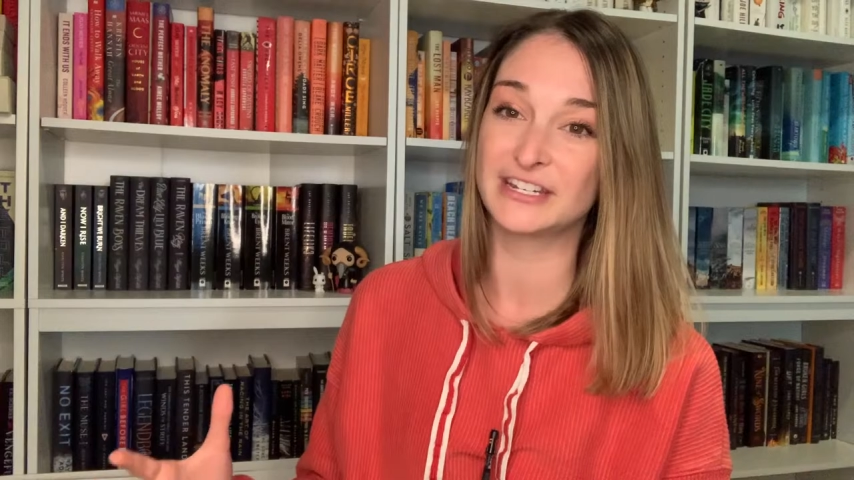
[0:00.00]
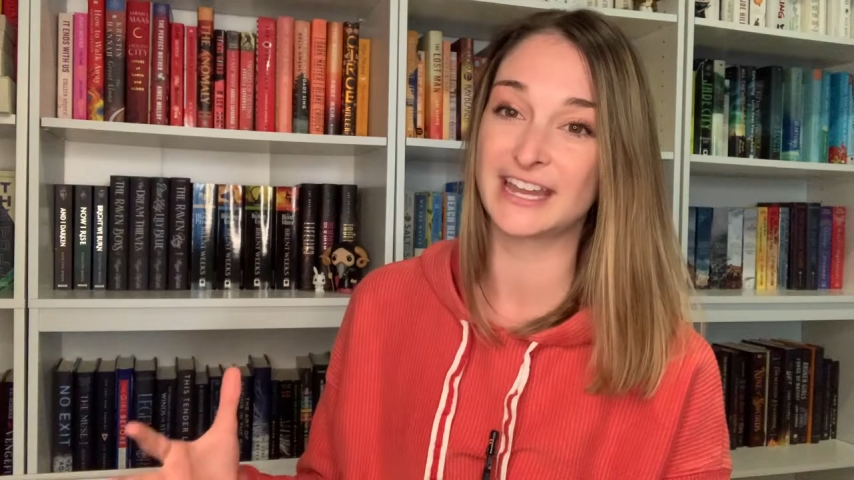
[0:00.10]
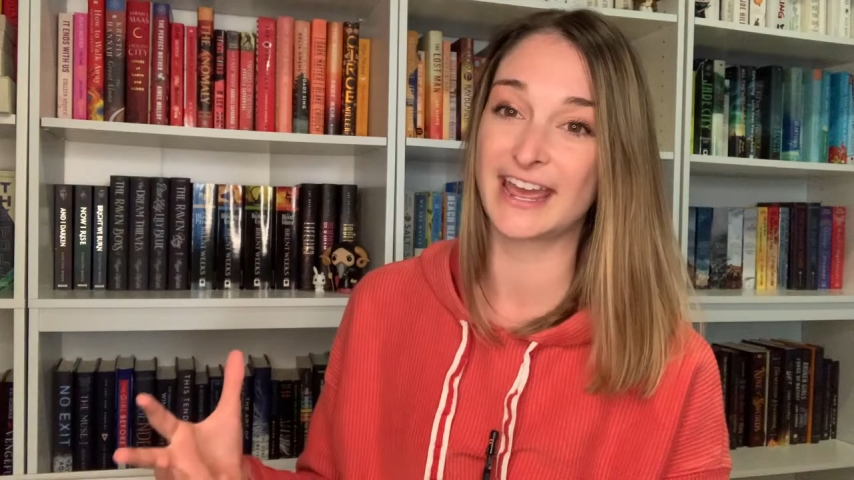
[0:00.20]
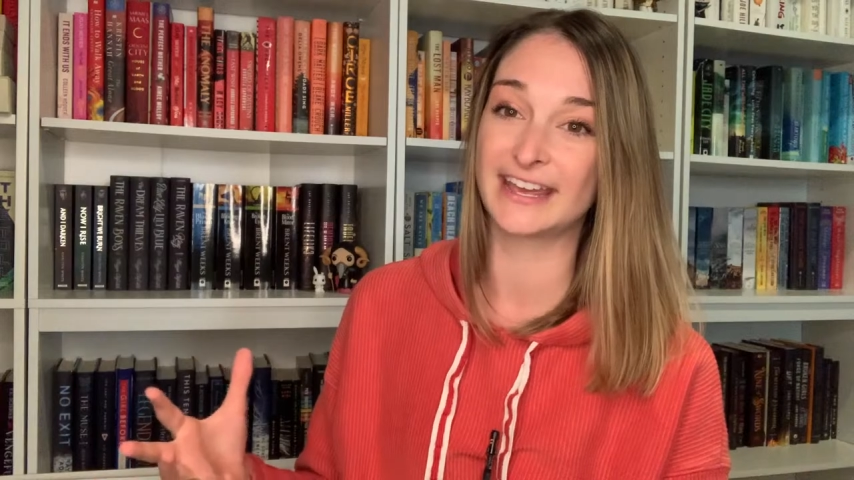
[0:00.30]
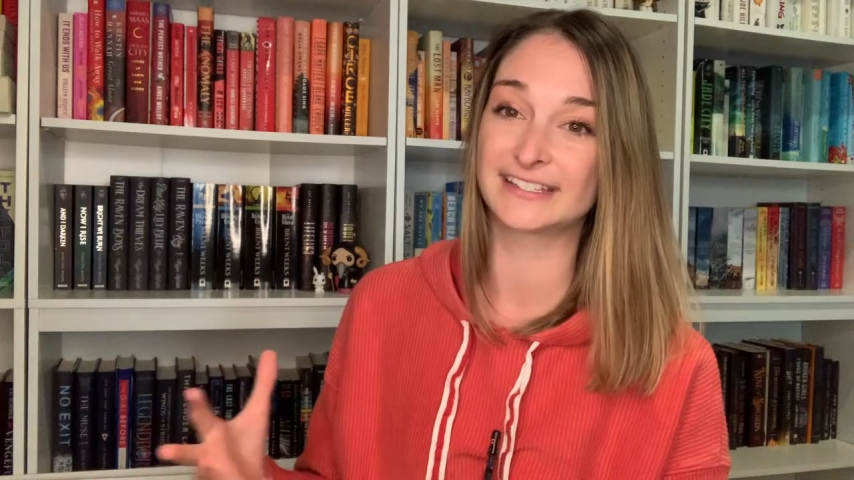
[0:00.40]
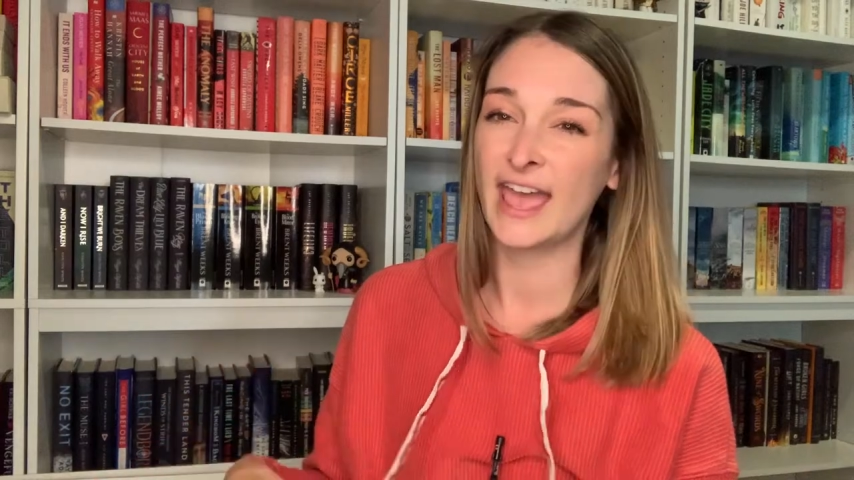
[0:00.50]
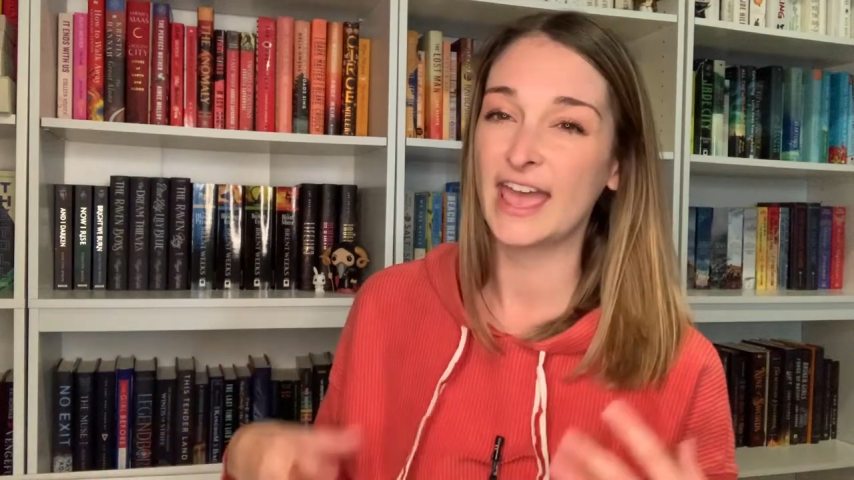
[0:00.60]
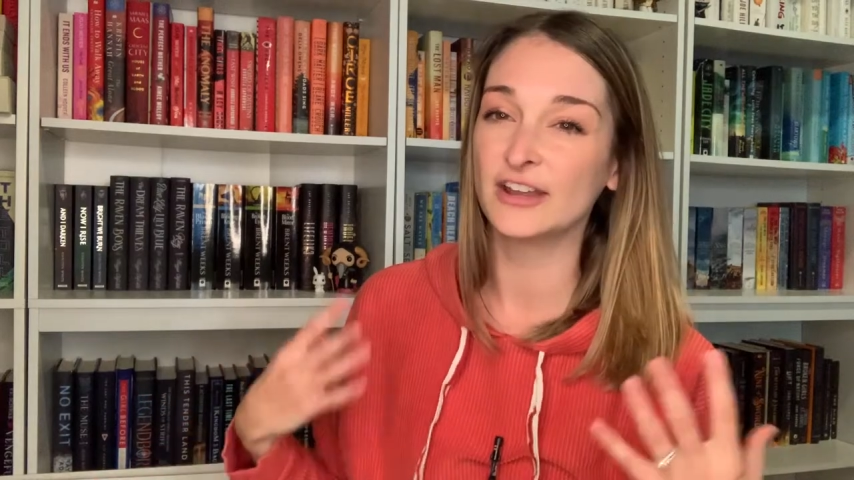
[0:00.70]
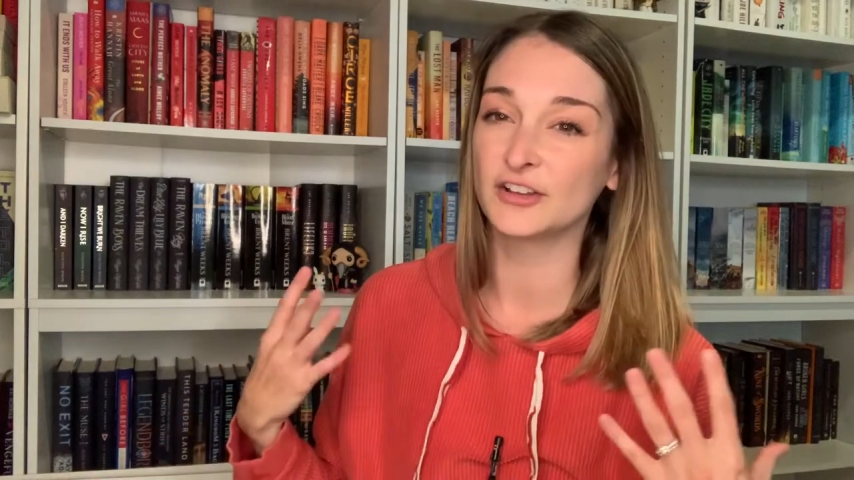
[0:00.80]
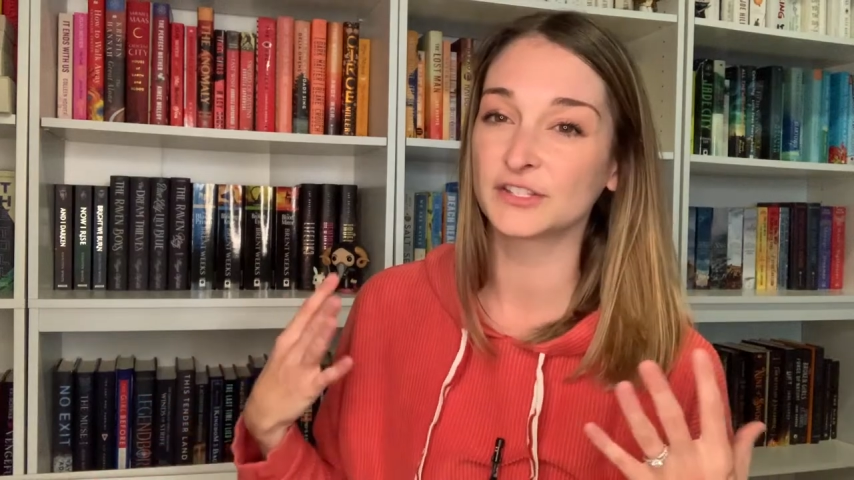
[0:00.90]
day,
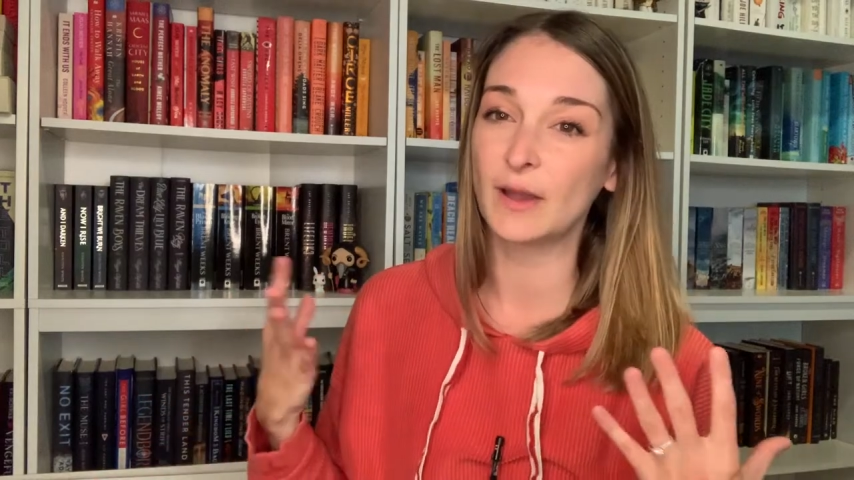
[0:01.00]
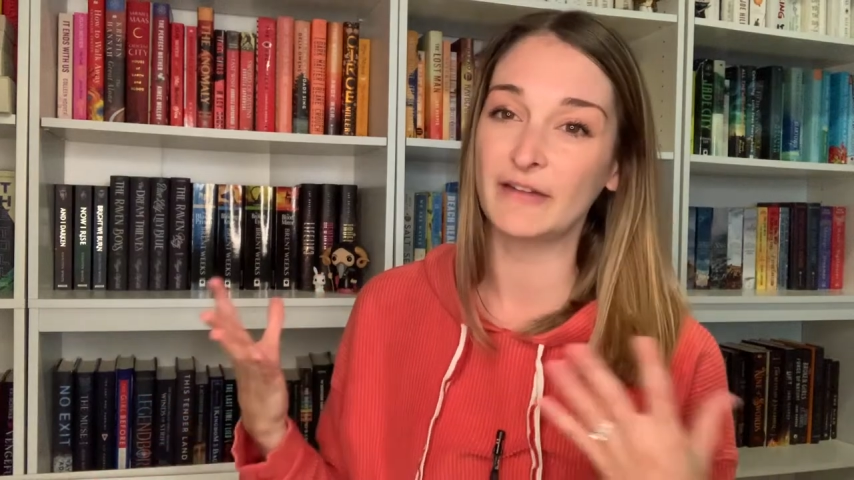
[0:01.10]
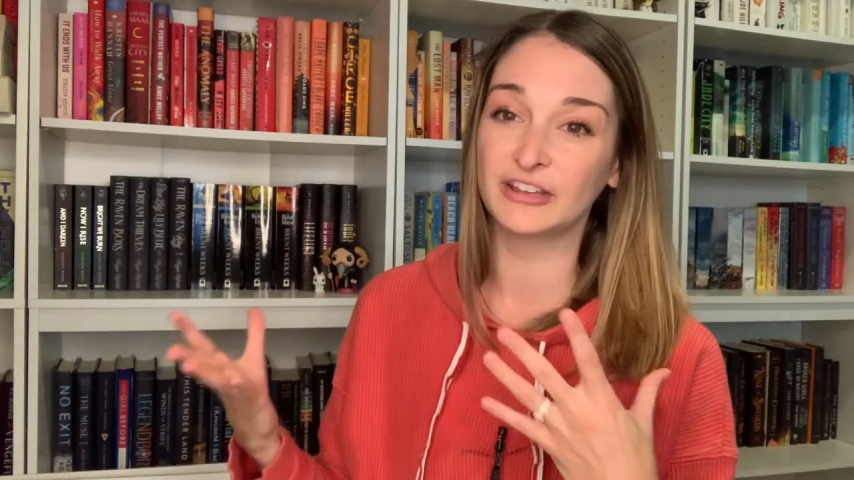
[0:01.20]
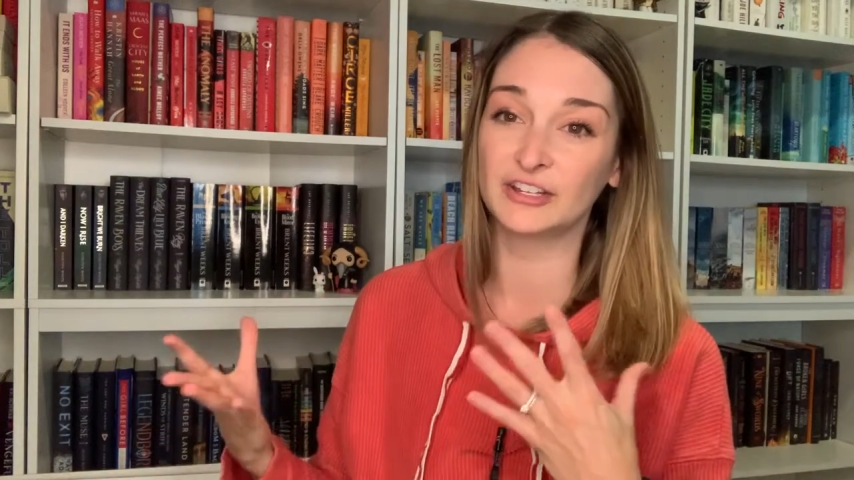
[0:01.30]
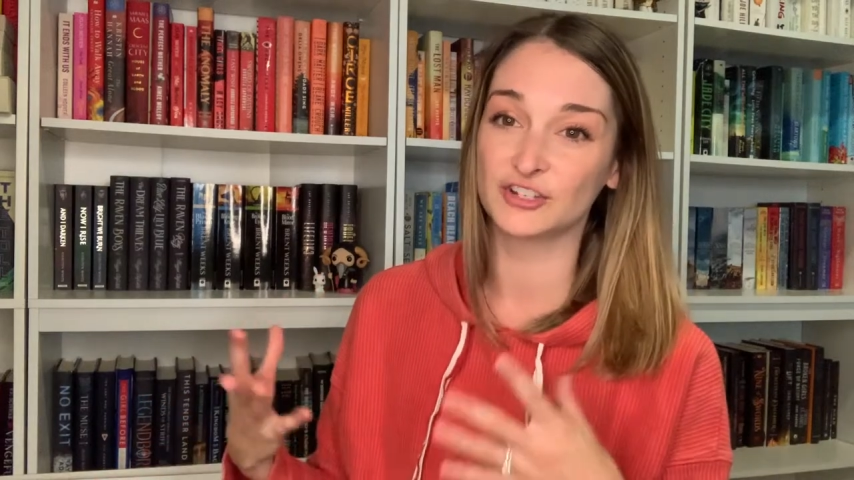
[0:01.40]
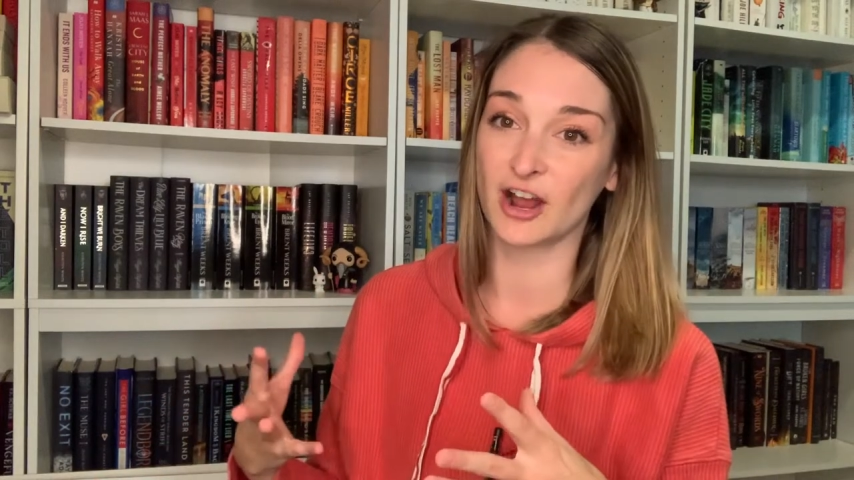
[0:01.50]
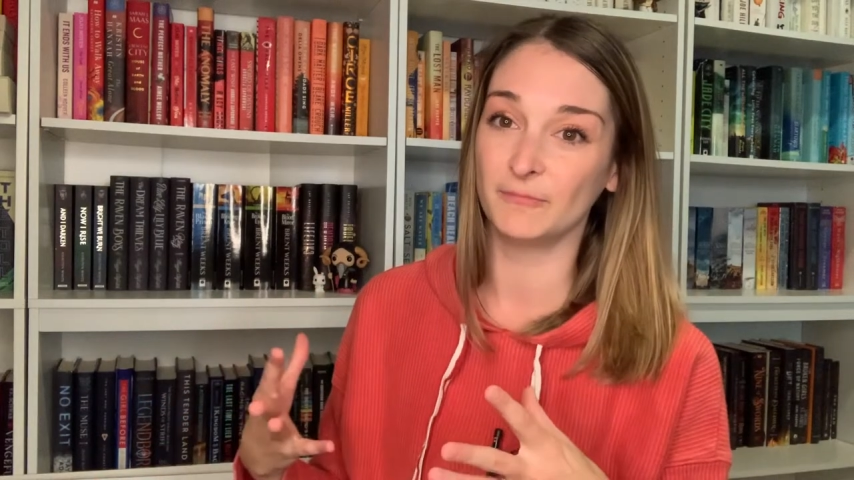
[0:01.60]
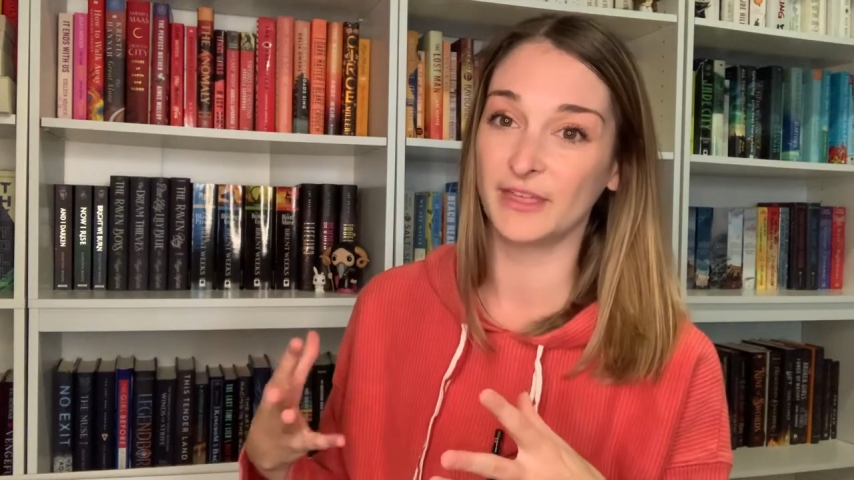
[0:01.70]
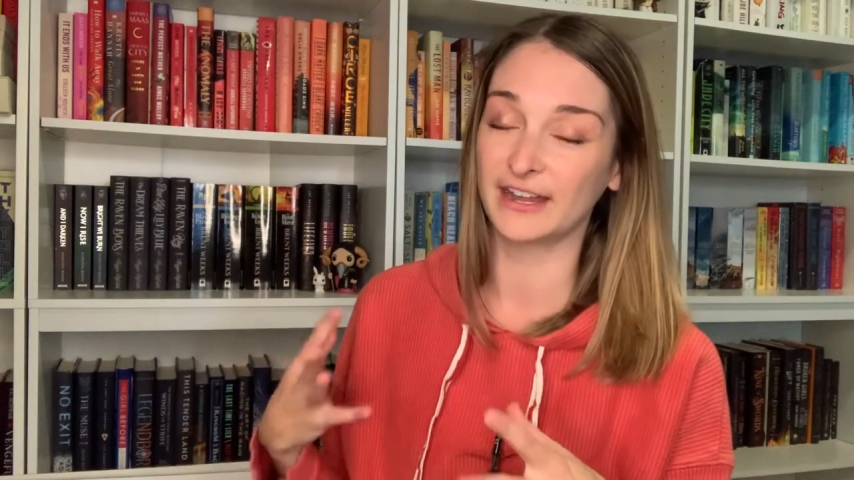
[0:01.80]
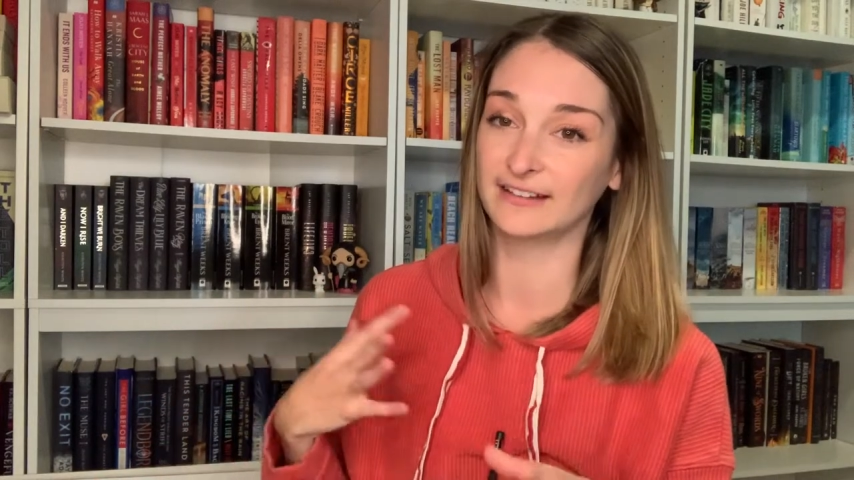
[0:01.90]
and also having a job that